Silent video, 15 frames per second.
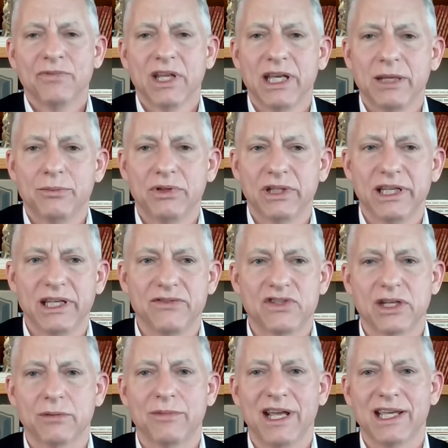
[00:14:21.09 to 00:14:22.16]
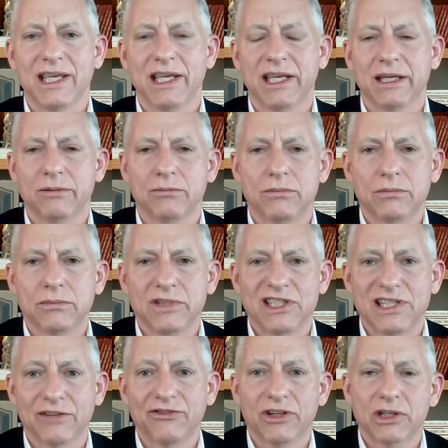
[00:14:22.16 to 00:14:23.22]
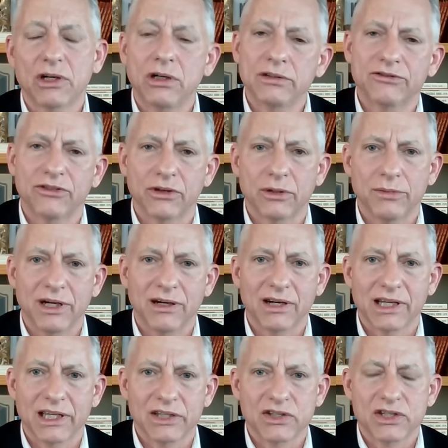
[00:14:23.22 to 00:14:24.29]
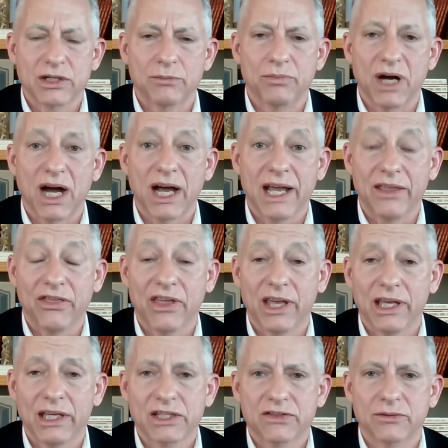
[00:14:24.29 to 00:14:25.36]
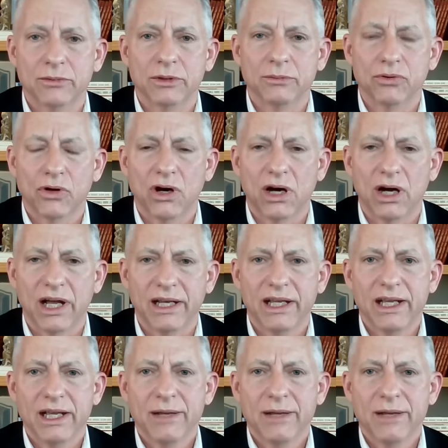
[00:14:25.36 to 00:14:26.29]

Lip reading: He believes in making it difficult for Americans to buy things from abroad.